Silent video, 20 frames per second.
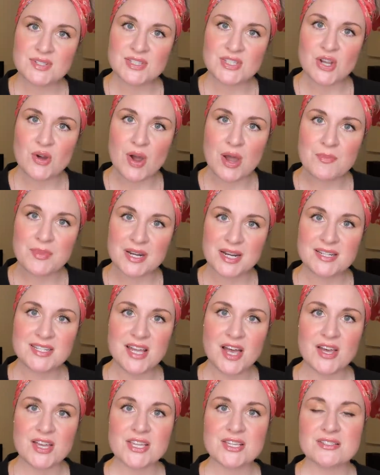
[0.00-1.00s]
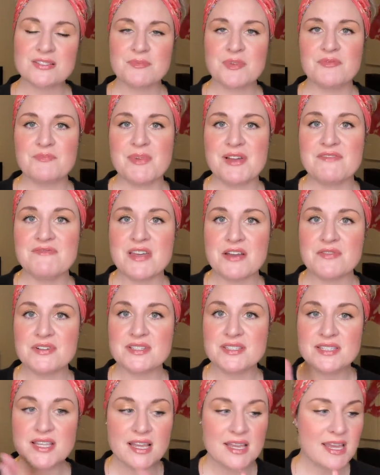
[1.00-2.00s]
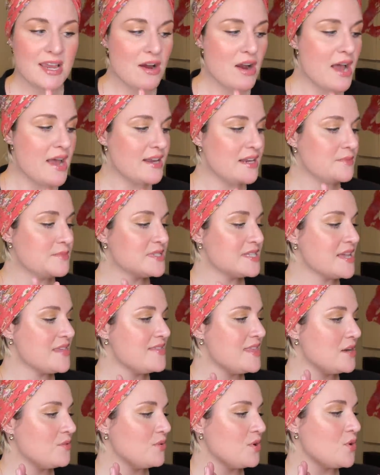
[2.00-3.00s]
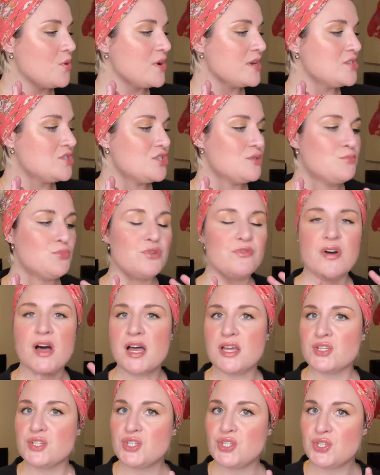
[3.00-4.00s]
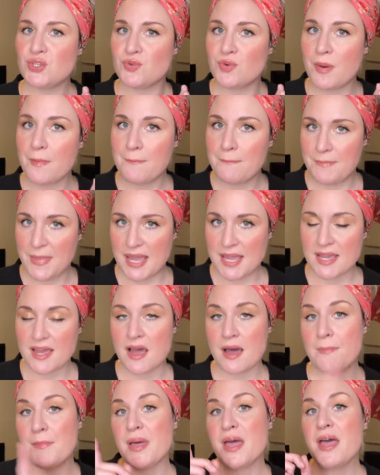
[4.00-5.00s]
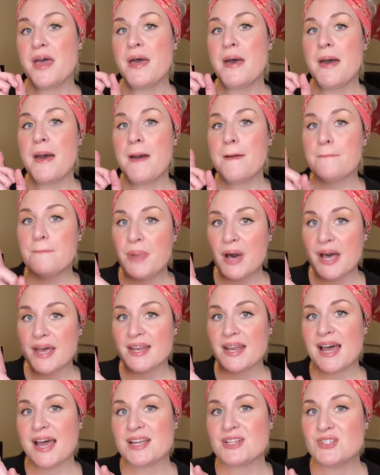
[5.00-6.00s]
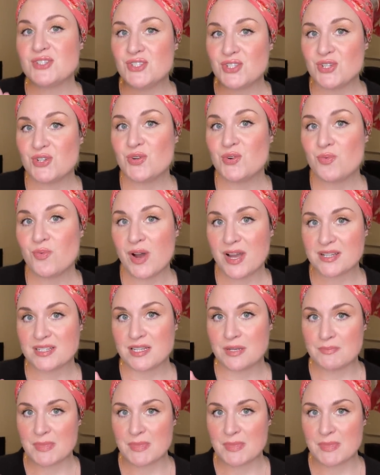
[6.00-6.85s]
So I'm going to tell you some of my favorite skincare items. Then we're going to move on to makeup. But I do want to